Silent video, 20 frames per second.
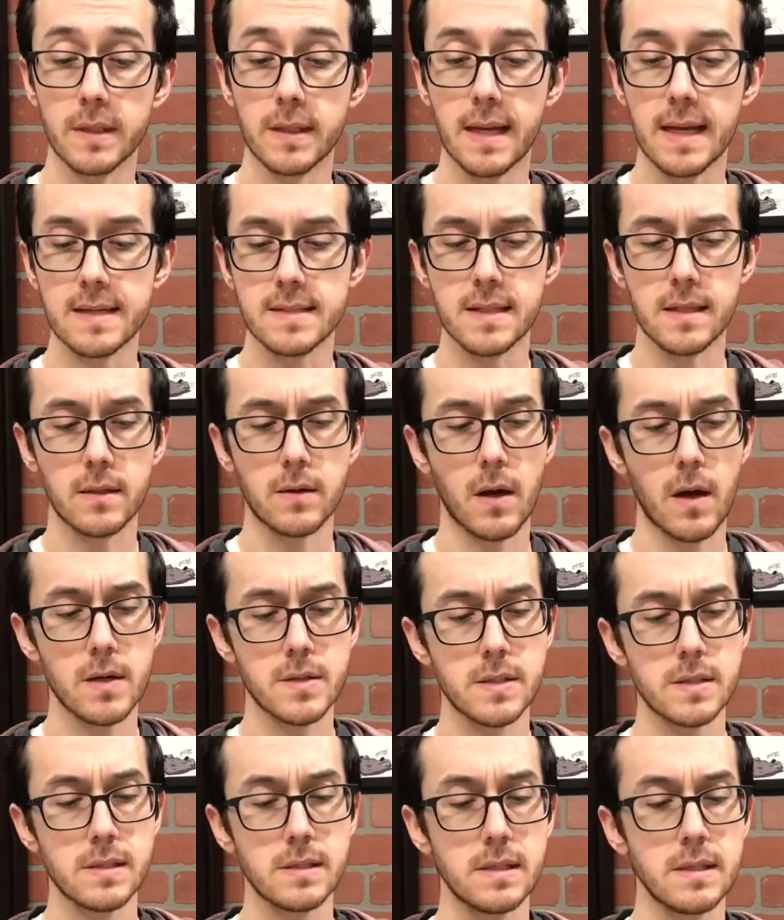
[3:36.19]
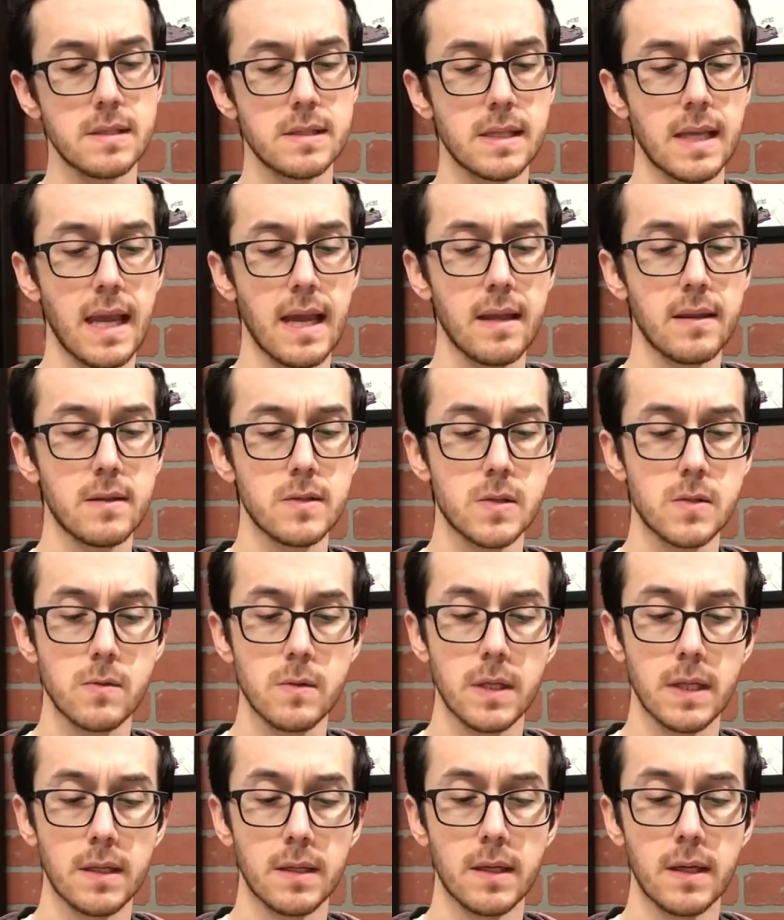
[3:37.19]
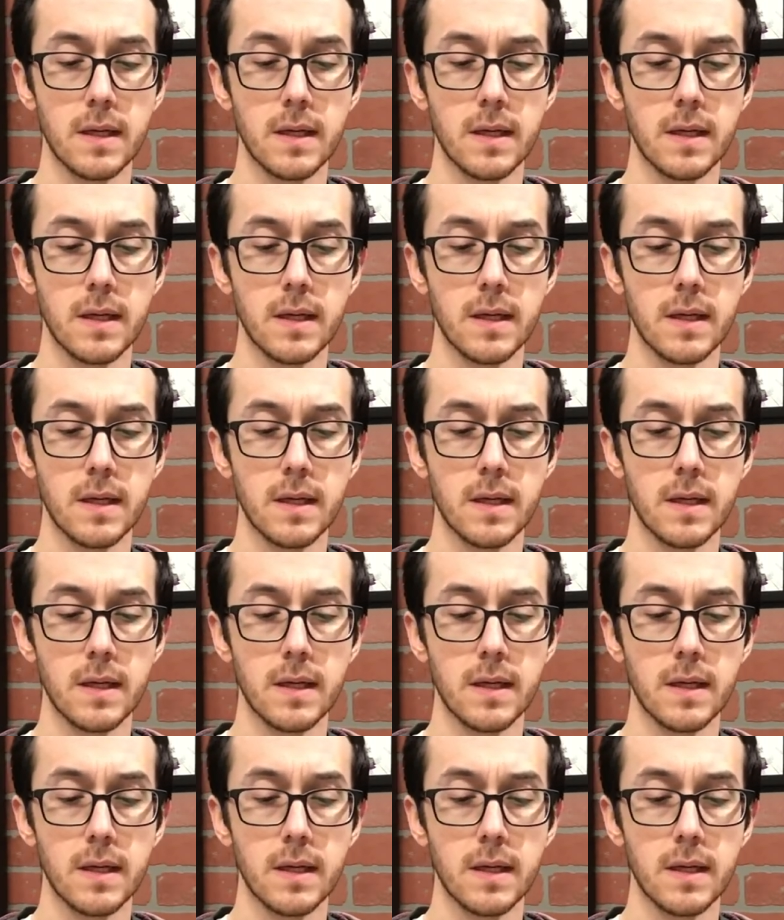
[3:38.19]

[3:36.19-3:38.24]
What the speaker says: as he cautiously scanned the street